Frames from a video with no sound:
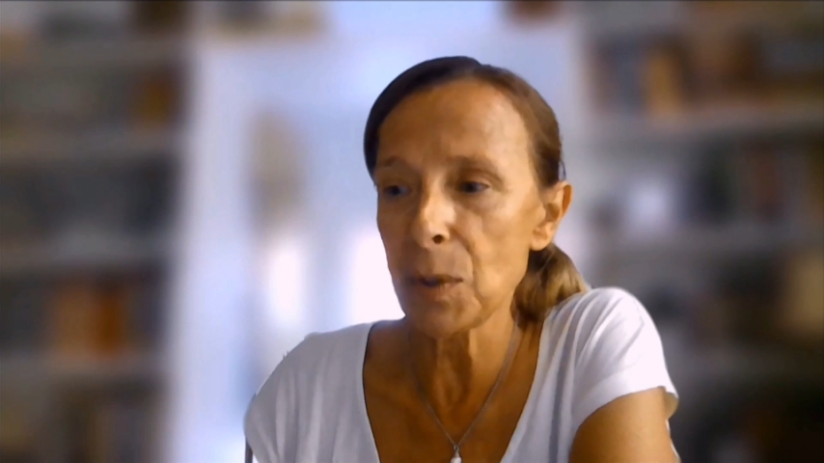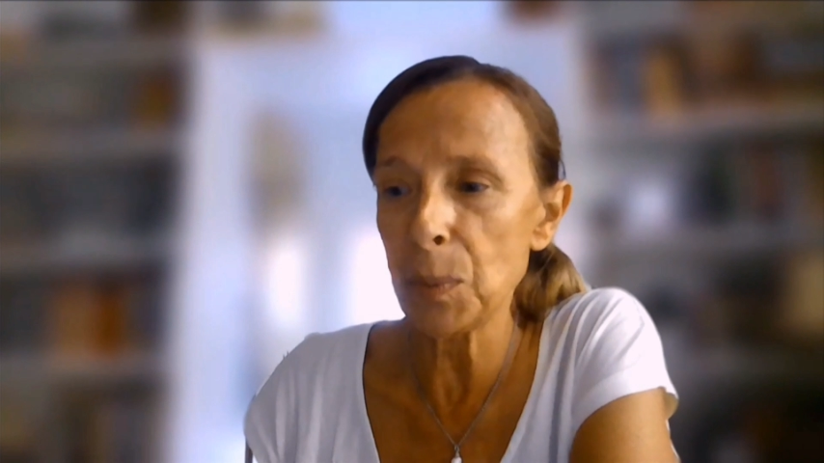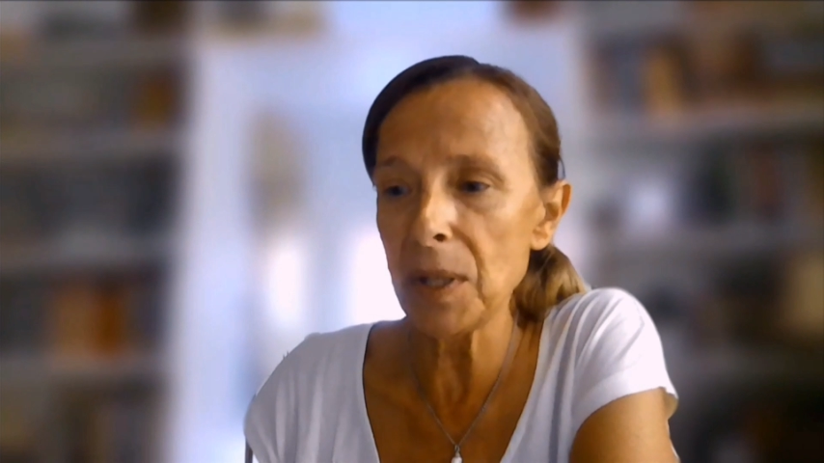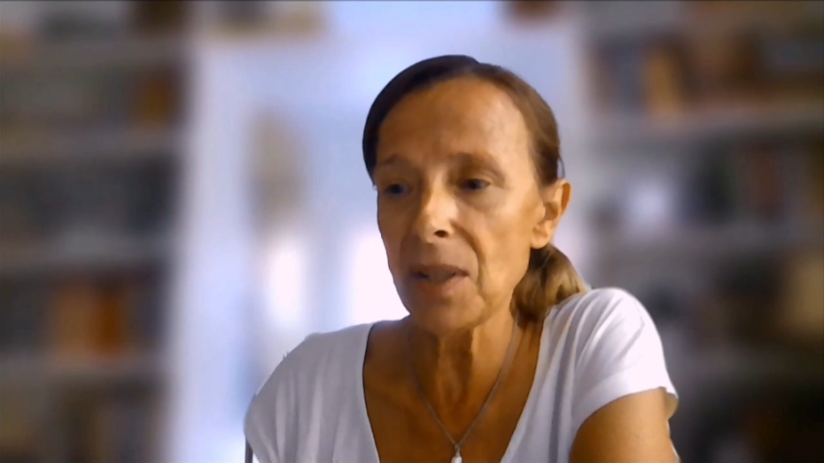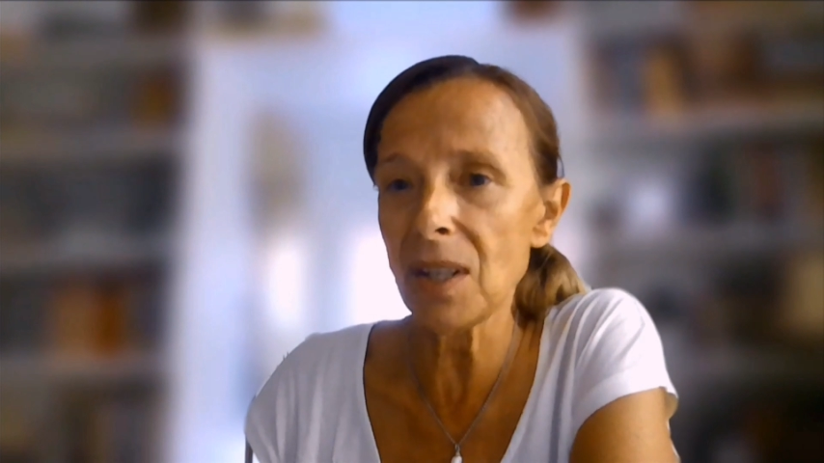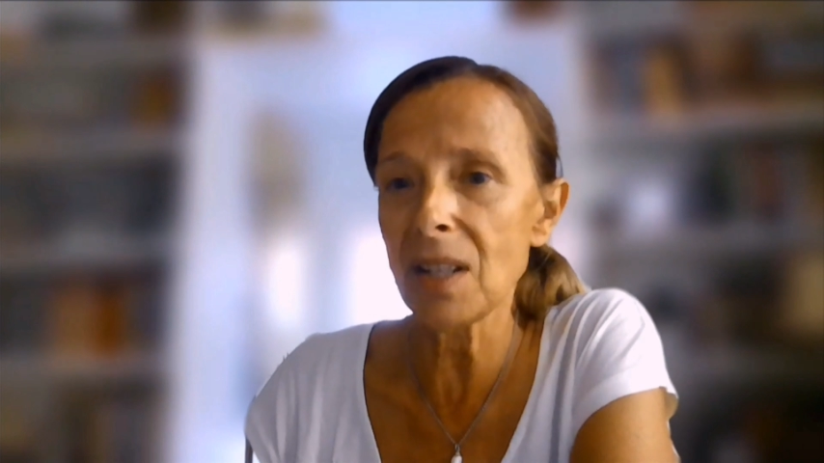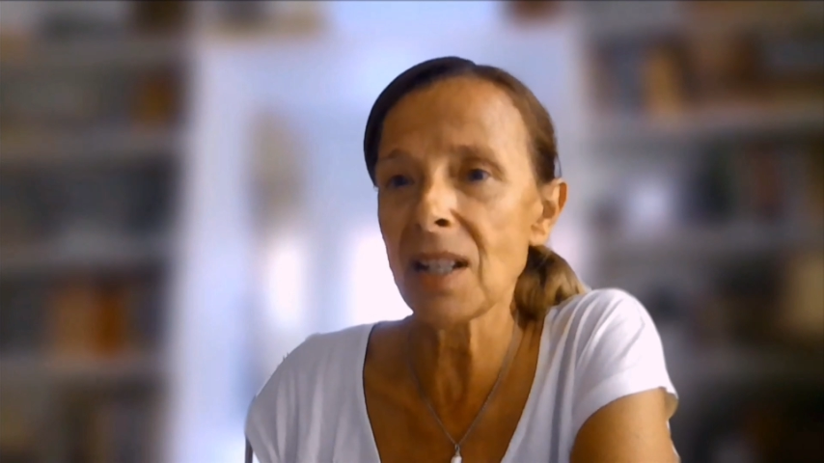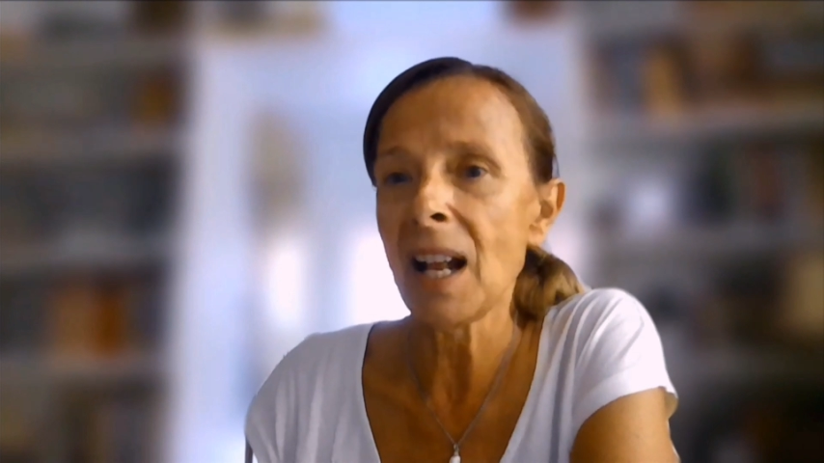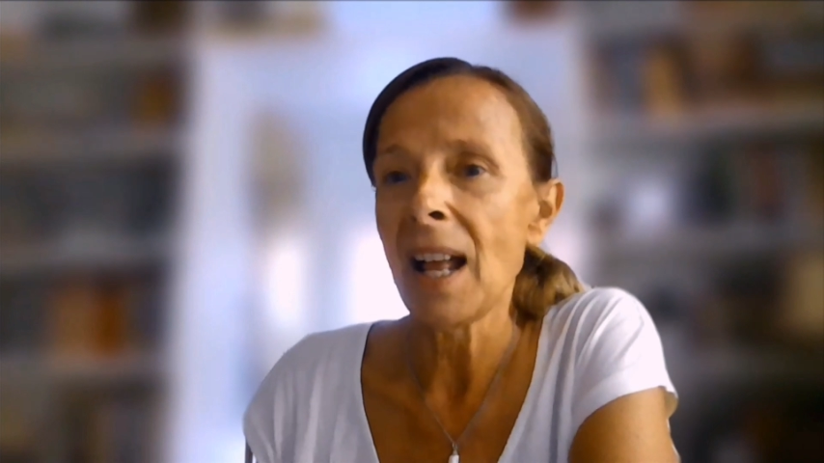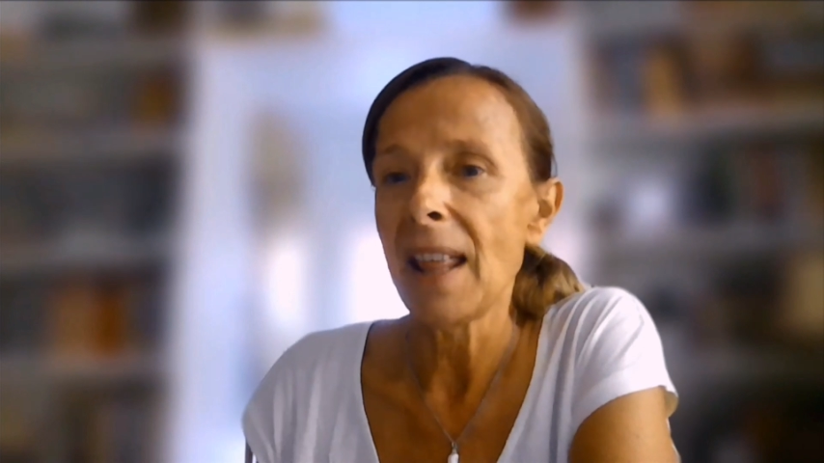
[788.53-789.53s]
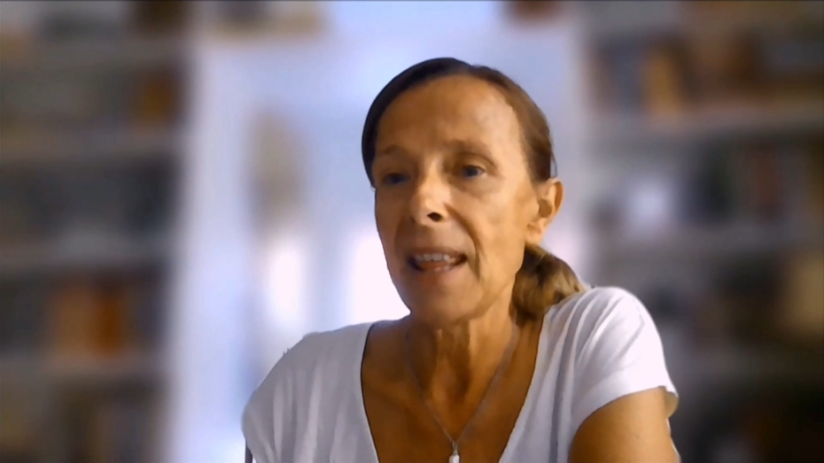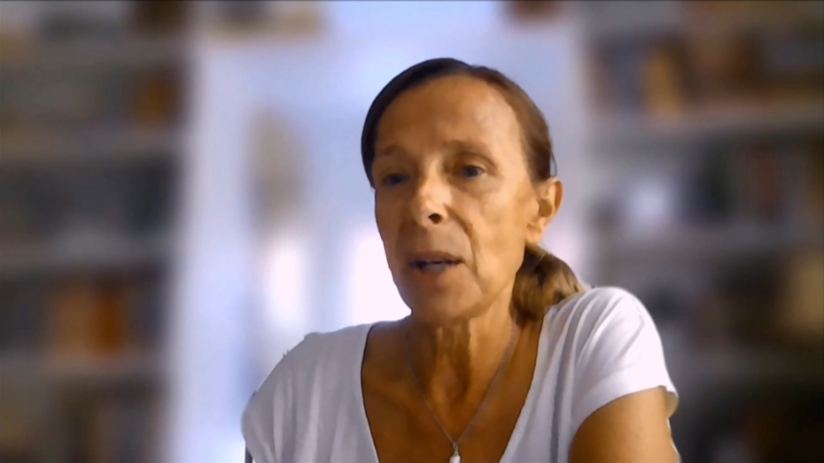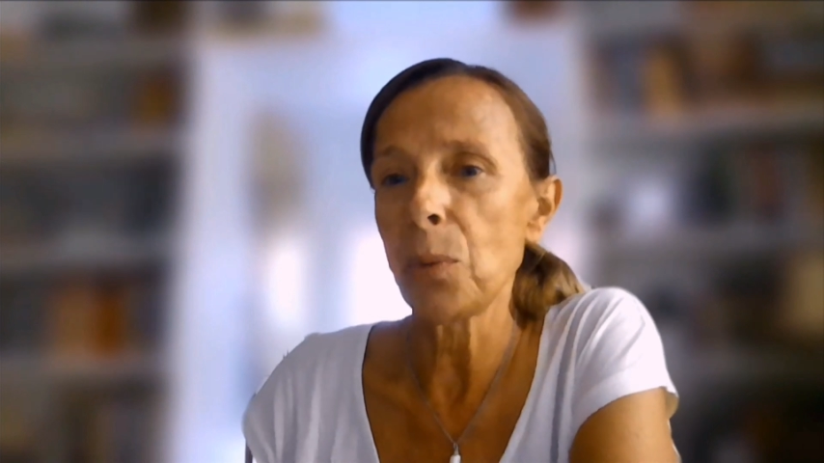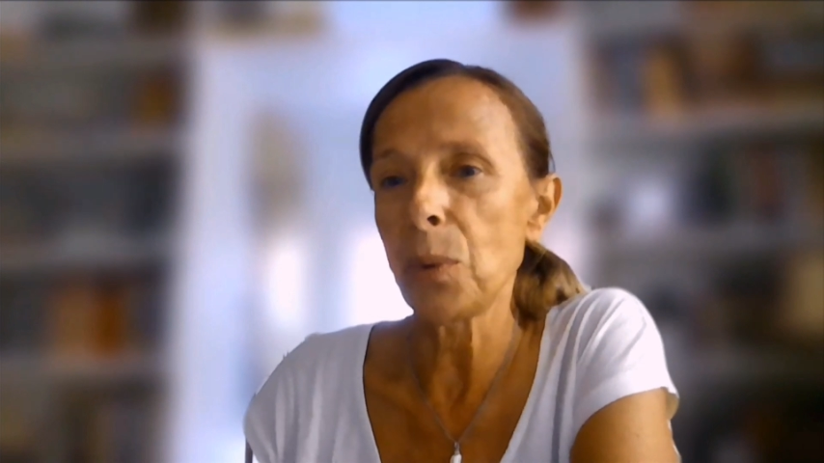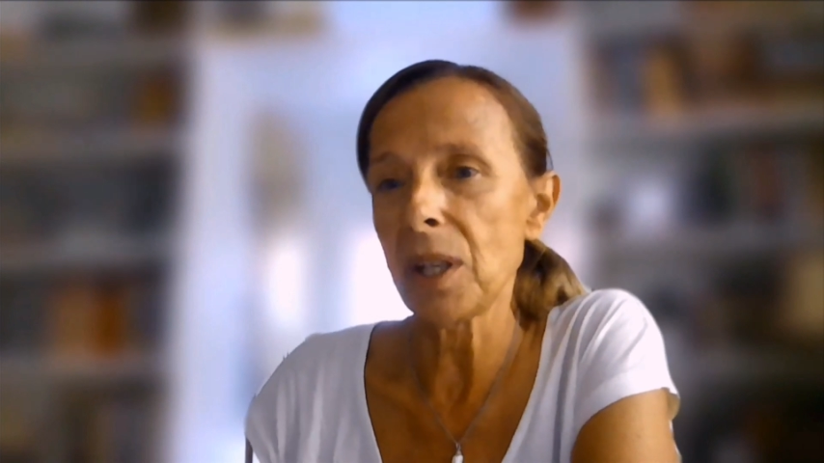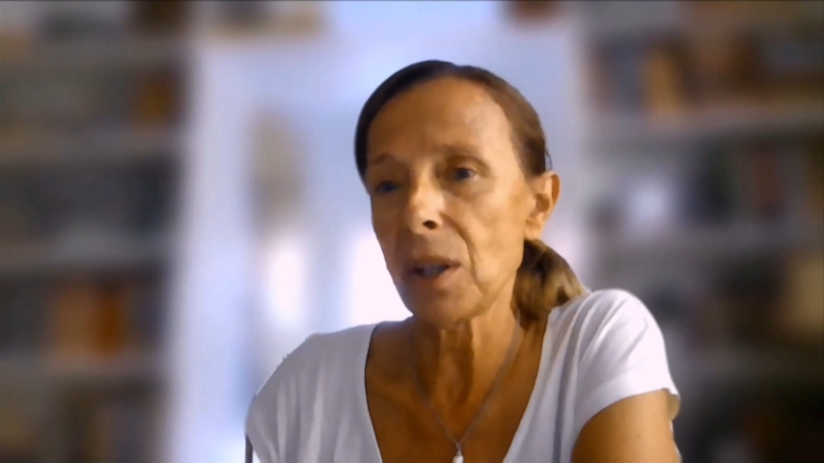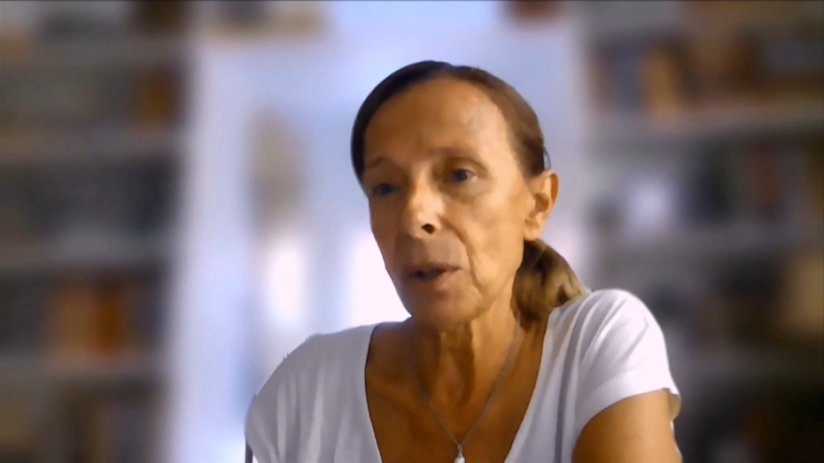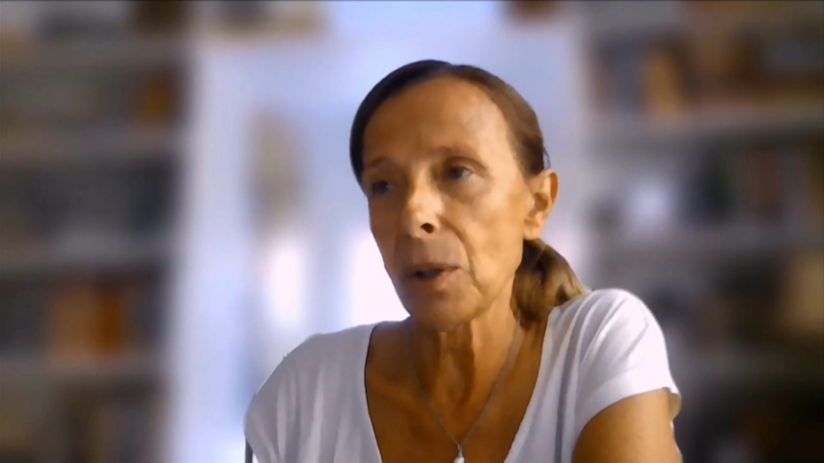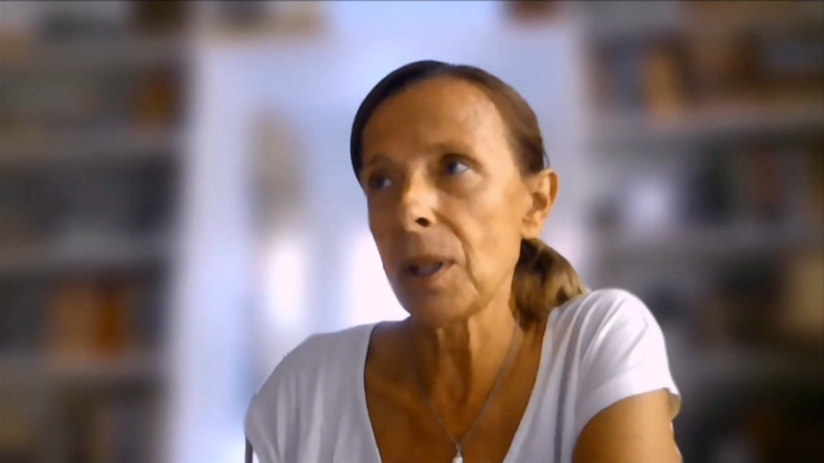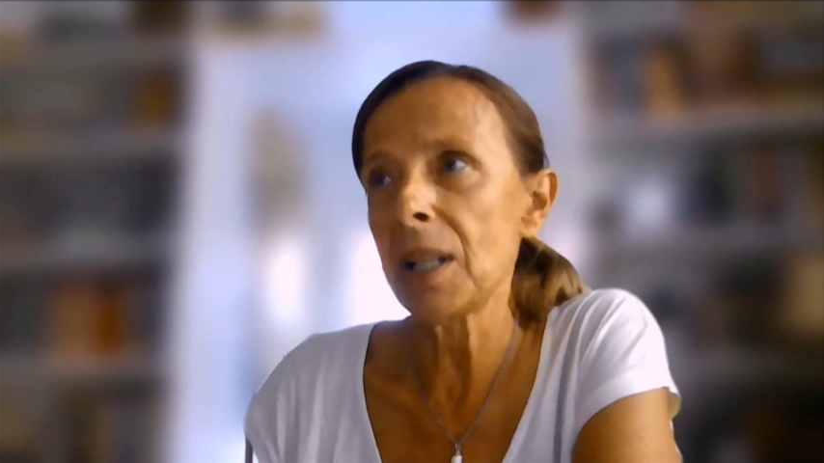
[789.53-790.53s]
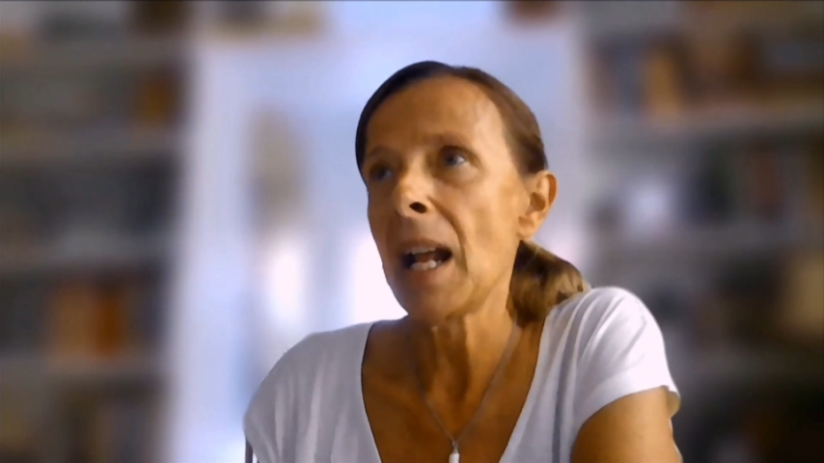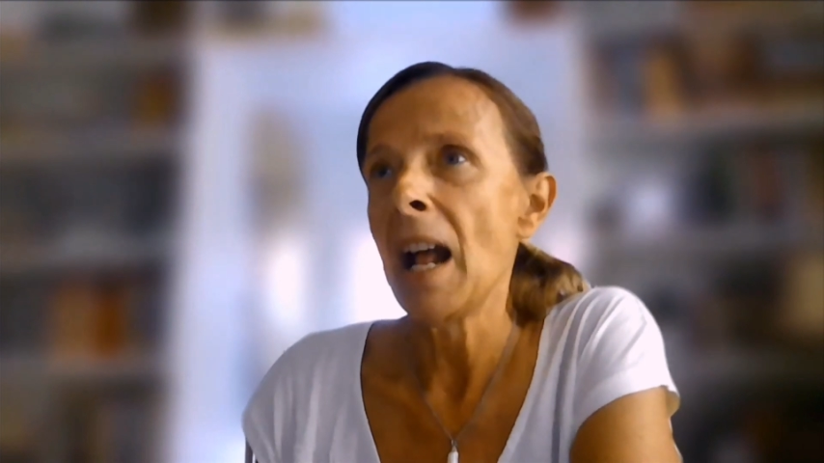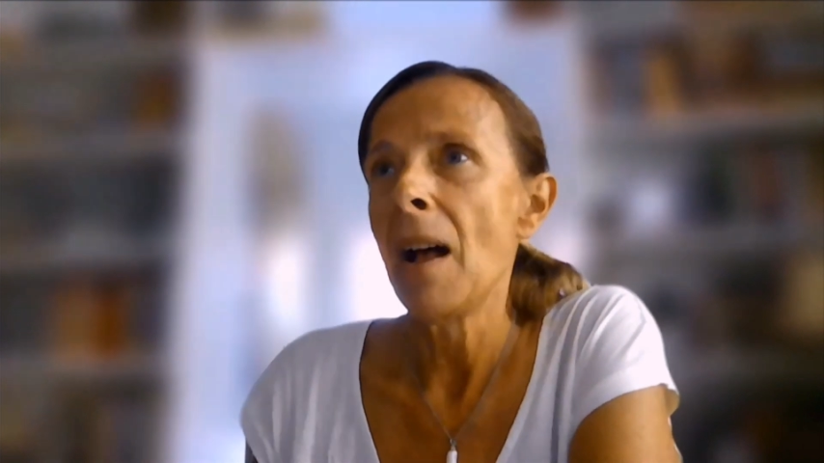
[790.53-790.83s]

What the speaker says: species that we could